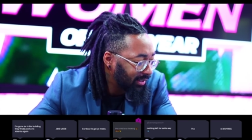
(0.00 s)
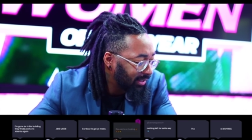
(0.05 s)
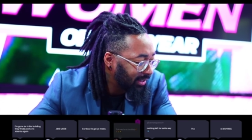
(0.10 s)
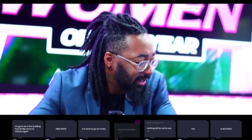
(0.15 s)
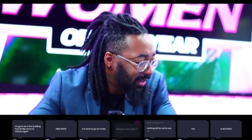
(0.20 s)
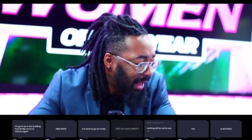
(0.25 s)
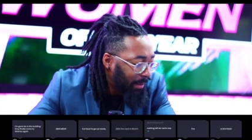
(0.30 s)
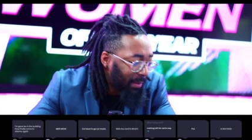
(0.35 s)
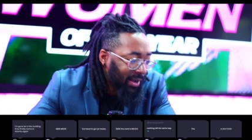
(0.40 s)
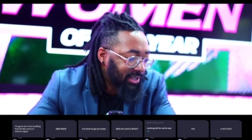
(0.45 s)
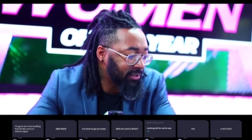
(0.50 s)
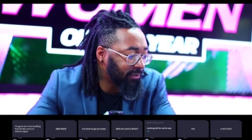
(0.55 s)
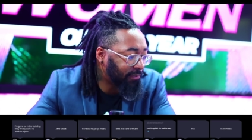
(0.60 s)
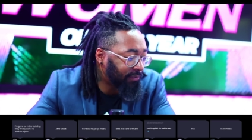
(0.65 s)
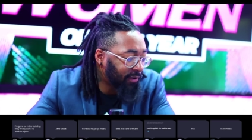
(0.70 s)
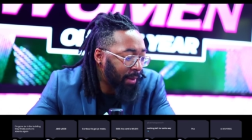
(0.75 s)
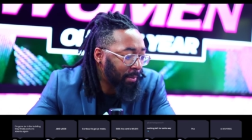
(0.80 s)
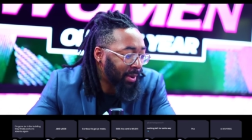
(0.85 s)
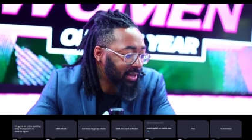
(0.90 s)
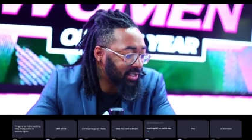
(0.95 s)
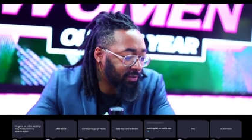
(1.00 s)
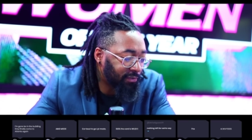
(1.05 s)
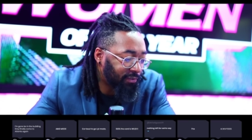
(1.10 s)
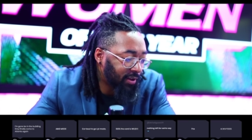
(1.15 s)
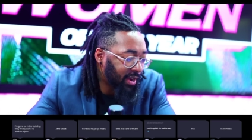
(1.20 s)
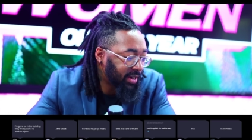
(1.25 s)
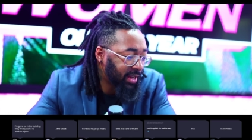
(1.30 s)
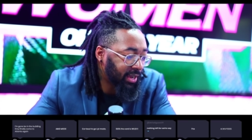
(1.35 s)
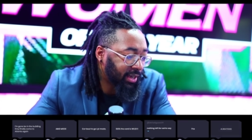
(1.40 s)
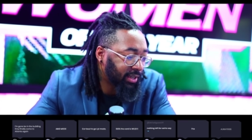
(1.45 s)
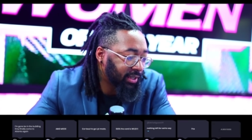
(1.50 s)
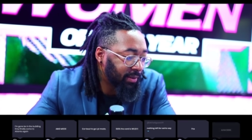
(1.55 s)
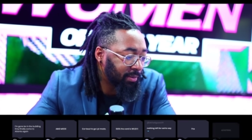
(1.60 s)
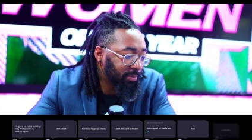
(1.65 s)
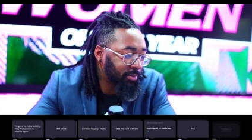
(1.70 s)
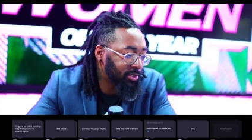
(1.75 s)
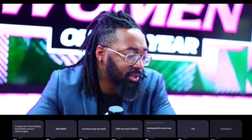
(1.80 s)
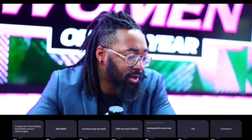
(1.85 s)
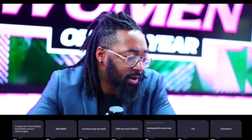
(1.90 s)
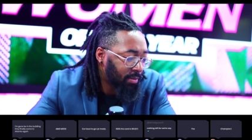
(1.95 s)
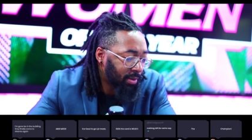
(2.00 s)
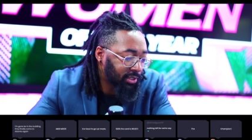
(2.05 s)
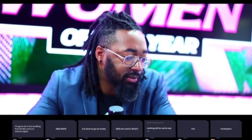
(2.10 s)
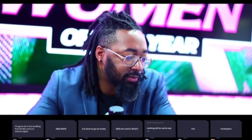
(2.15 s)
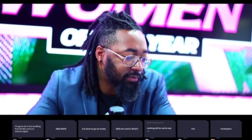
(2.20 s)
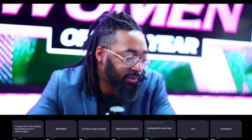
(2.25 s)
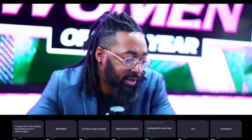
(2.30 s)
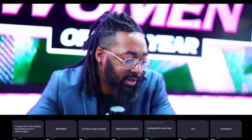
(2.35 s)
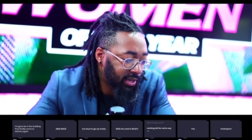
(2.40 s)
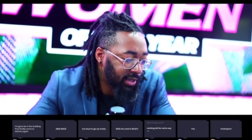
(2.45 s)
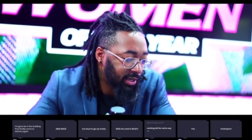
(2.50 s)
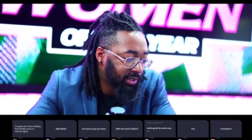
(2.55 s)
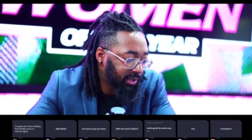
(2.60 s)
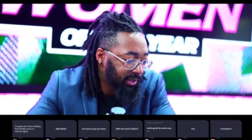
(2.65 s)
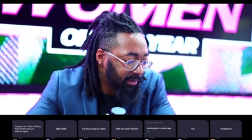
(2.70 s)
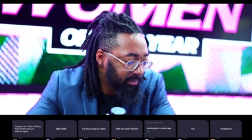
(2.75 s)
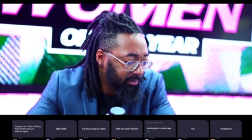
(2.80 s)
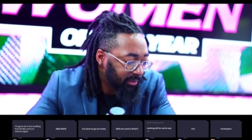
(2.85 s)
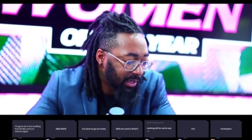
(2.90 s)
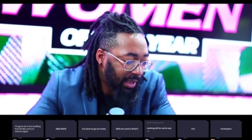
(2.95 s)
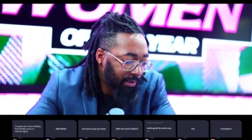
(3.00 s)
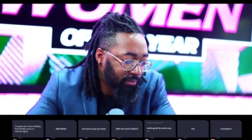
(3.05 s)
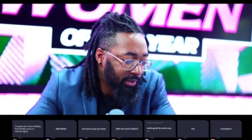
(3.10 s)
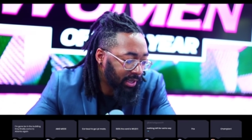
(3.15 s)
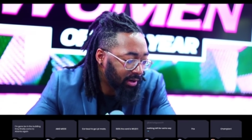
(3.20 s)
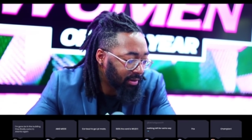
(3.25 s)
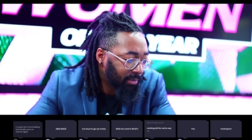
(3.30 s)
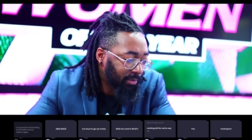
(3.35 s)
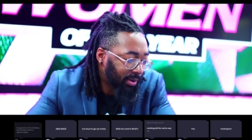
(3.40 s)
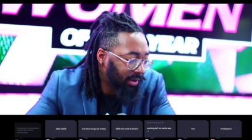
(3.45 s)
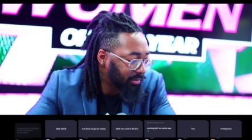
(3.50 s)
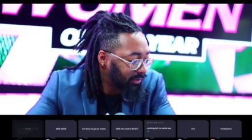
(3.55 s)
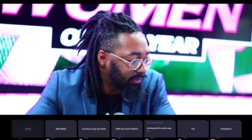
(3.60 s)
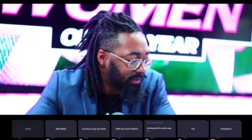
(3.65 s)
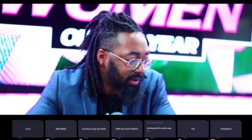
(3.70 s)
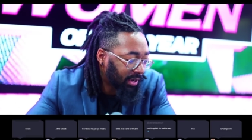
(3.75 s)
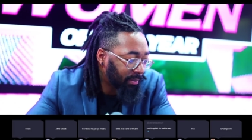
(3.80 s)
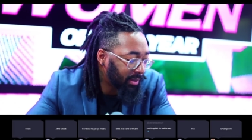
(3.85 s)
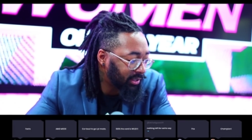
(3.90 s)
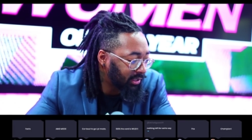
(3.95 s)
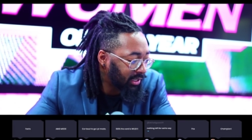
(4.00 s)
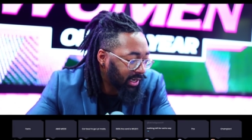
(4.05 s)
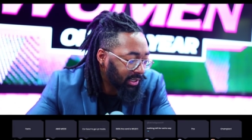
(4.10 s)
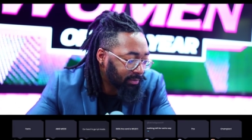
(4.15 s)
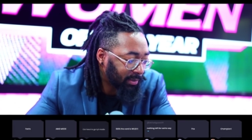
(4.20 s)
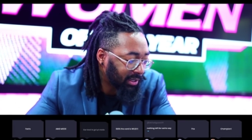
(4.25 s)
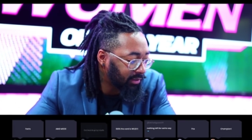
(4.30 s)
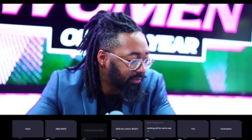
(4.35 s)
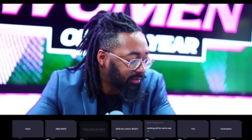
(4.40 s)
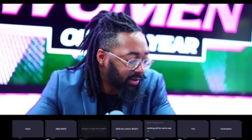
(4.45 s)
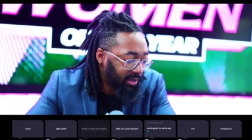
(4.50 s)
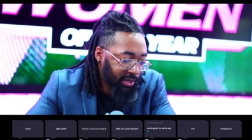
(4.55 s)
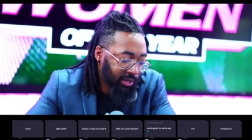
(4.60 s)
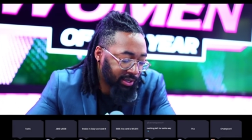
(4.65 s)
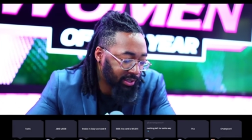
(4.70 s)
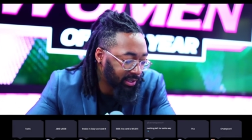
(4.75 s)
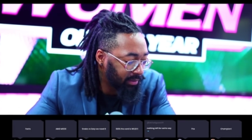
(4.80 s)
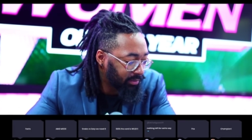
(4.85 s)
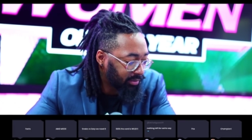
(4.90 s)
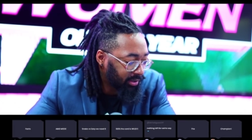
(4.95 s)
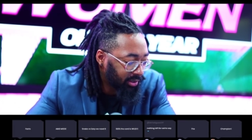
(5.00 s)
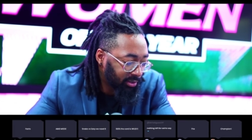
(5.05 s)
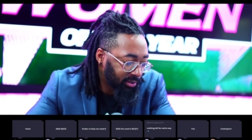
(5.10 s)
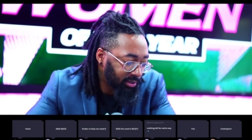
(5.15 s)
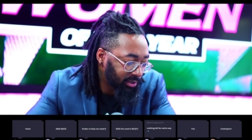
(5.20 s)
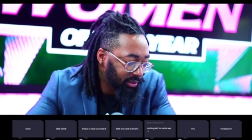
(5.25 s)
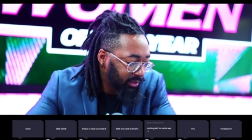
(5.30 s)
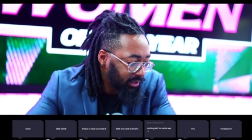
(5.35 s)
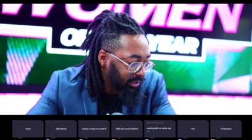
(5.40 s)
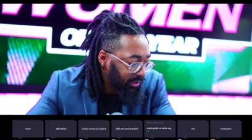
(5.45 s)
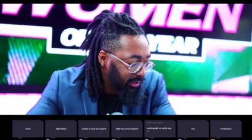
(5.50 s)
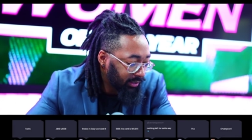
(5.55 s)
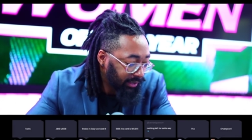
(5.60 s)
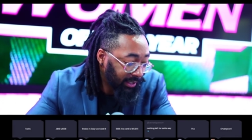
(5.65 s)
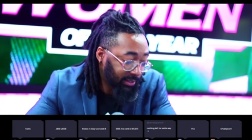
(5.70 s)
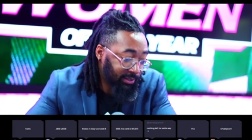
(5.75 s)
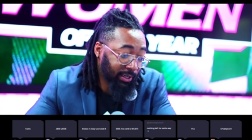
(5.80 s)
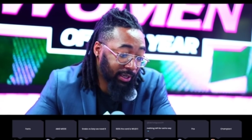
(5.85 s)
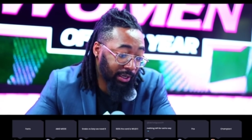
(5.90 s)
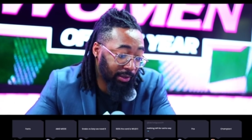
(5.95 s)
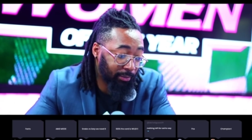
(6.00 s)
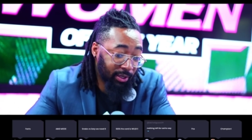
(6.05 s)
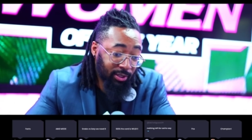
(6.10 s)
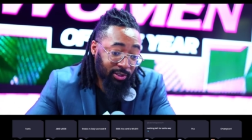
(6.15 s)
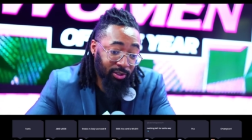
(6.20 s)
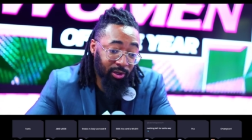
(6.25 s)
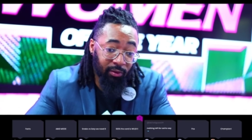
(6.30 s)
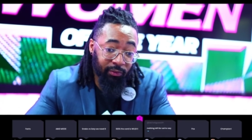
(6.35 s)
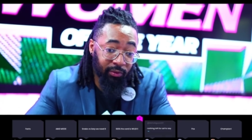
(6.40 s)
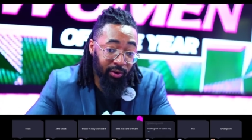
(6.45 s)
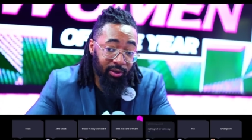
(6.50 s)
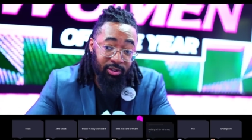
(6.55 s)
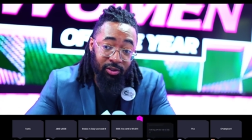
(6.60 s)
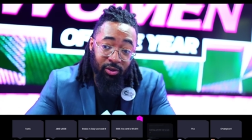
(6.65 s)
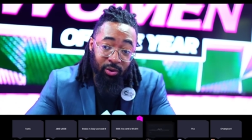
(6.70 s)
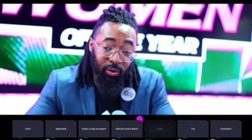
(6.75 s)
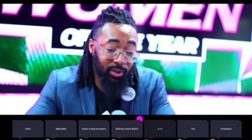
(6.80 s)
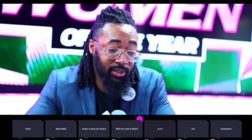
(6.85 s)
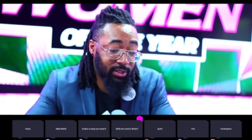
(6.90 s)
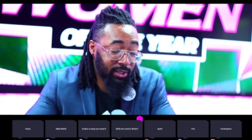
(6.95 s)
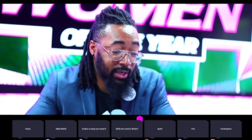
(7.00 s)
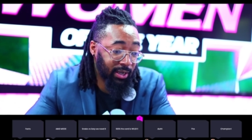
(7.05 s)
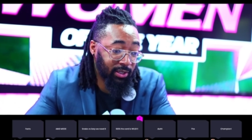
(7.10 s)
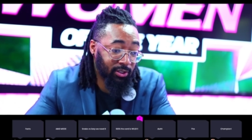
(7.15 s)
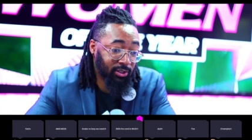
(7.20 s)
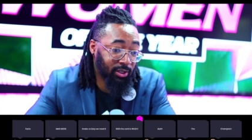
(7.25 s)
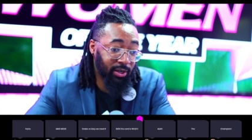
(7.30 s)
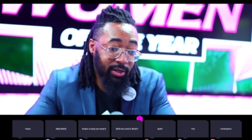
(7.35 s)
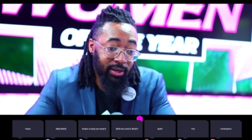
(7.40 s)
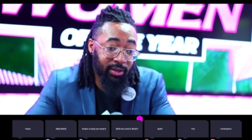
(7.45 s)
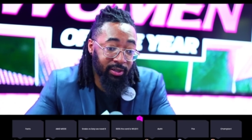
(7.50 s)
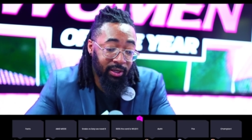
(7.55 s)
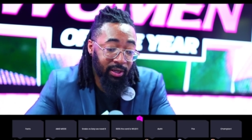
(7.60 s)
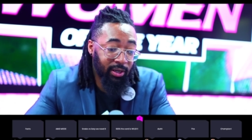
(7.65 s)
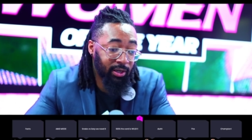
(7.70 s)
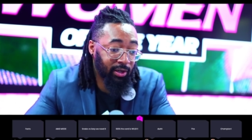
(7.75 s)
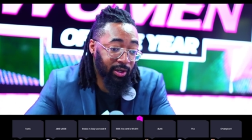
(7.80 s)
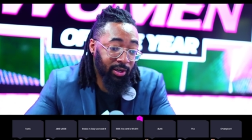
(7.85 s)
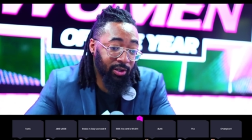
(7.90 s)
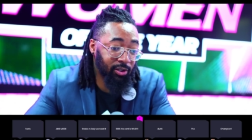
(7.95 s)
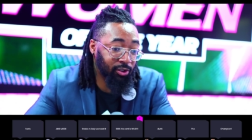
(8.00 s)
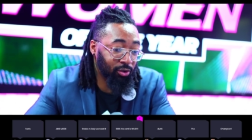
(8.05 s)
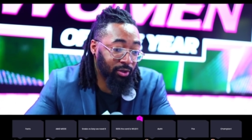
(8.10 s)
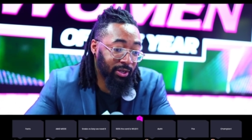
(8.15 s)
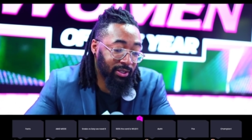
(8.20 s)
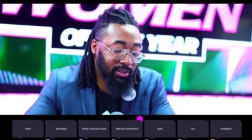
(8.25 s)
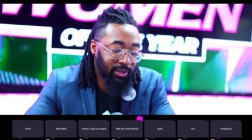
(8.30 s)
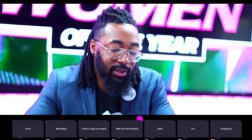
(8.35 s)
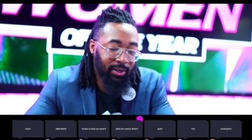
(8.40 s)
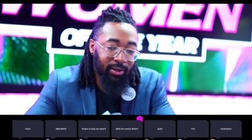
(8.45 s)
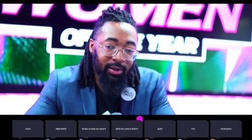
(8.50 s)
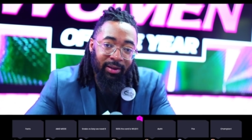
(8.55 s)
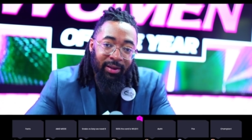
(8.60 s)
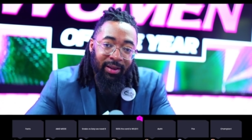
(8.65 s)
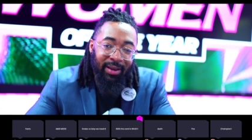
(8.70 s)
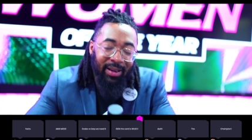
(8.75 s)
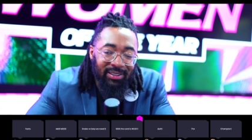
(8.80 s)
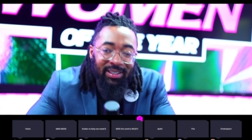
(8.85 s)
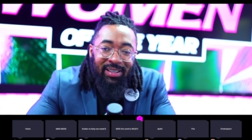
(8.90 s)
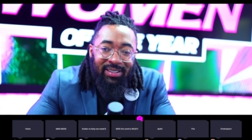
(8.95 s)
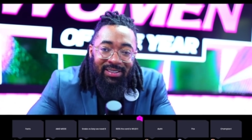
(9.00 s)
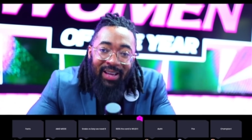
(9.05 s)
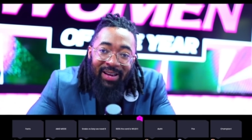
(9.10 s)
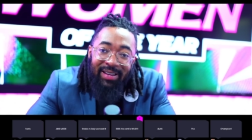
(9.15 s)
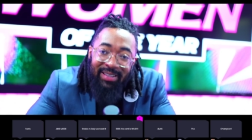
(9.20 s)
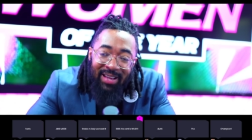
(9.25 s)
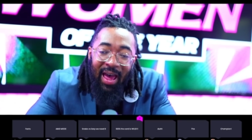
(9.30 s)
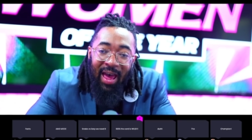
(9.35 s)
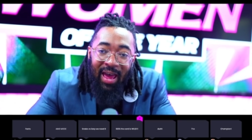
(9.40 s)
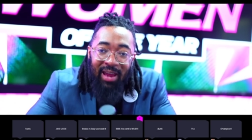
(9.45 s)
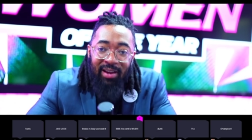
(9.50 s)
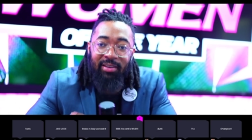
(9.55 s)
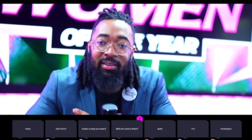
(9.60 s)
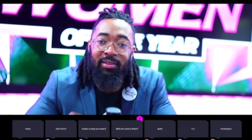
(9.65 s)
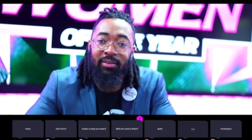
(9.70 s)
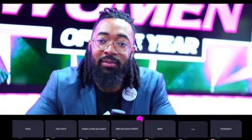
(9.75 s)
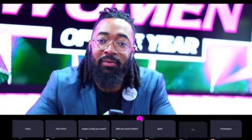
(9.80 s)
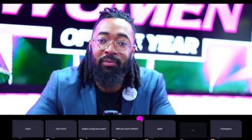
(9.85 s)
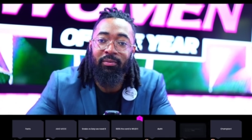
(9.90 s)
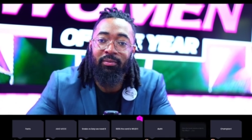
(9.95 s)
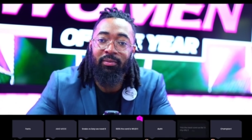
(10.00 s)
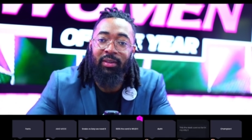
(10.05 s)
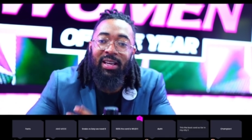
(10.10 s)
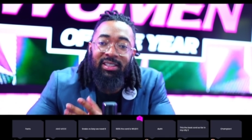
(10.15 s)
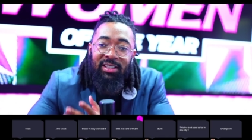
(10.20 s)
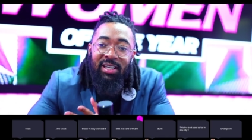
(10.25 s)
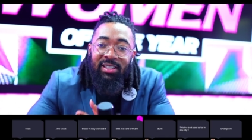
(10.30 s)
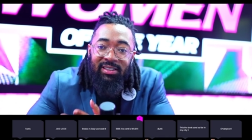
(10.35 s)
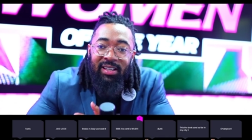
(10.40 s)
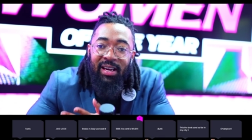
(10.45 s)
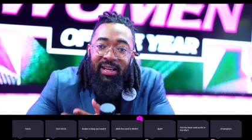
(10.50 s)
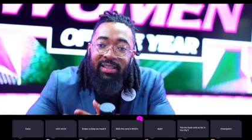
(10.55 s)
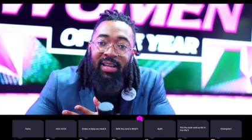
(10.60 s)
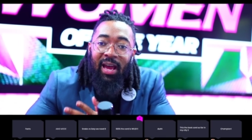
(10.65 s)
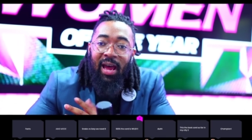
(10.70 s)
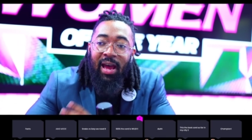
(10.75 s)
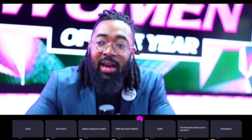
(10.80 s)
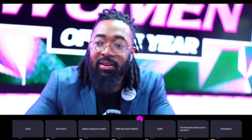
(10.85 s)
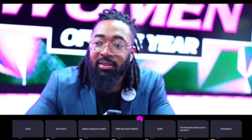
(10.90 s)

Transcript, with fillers: I'm about to I'm about to find that clip. I'm sorry. I'm about to find that clip. I'm dead, I'm about to find I'm dead ass about to find that clip, bro. They telling me Sar versus Cortez couldn't couldn't do this. It just did that. It just did that.